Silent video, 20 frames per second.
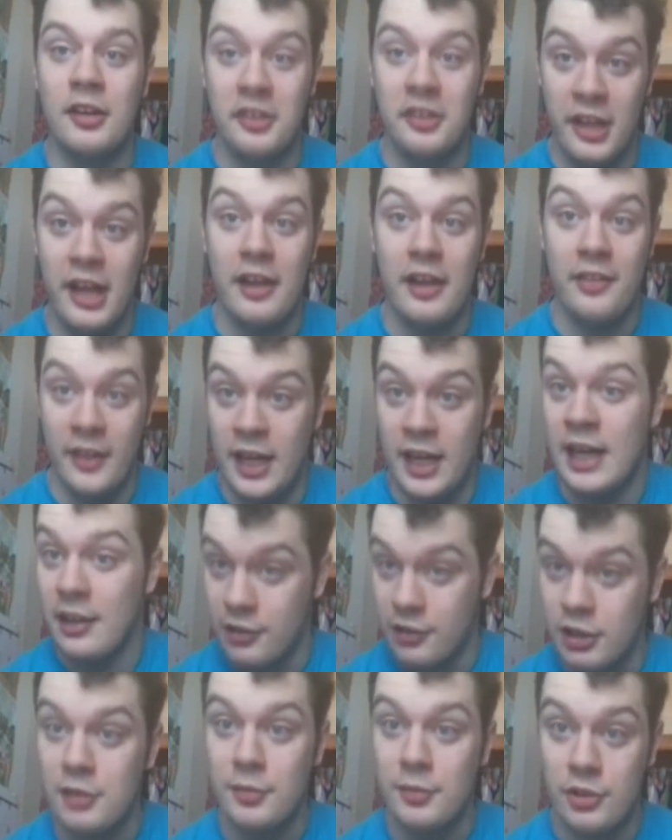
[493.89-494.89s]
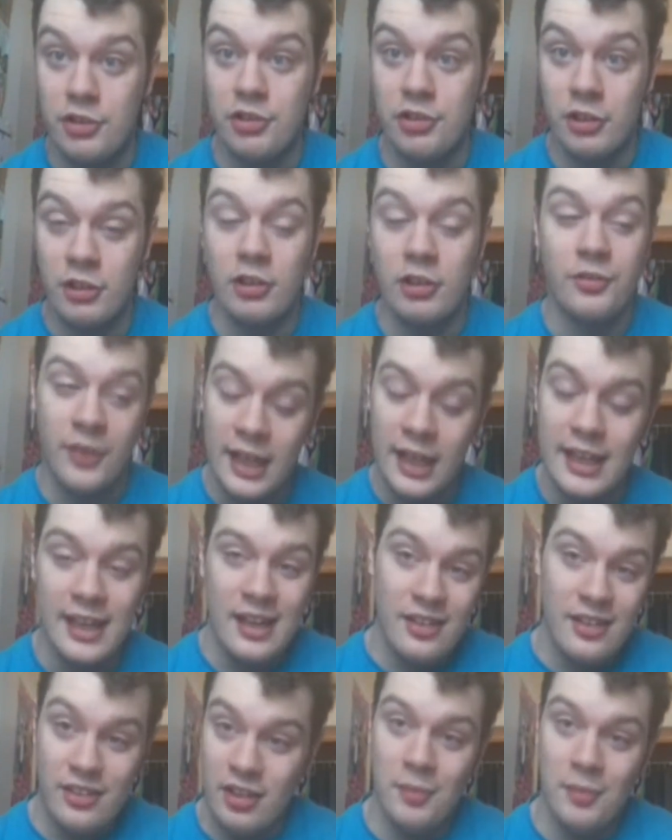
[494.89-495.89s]
a deck that has Dark Magician Girl, if I
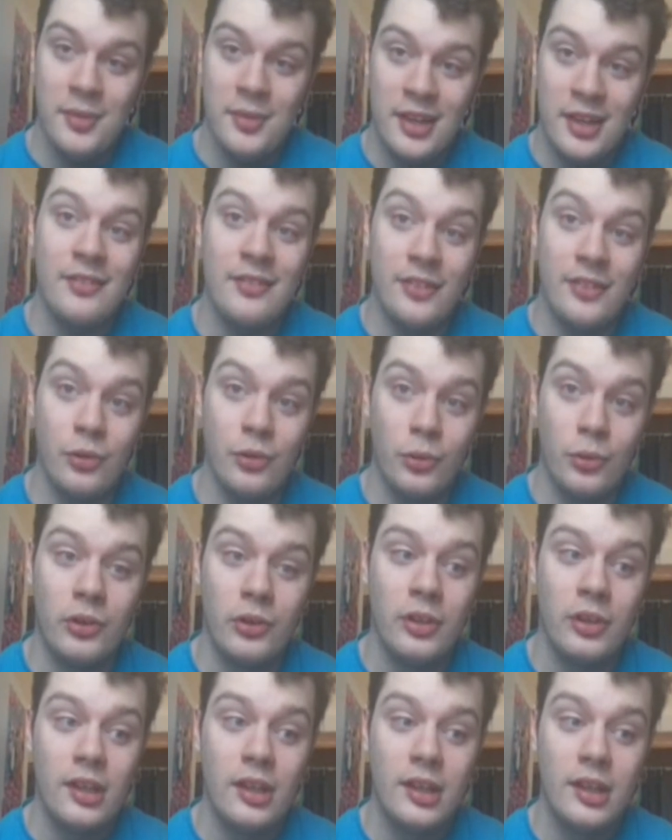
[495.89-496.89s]
can't summon it in the duel,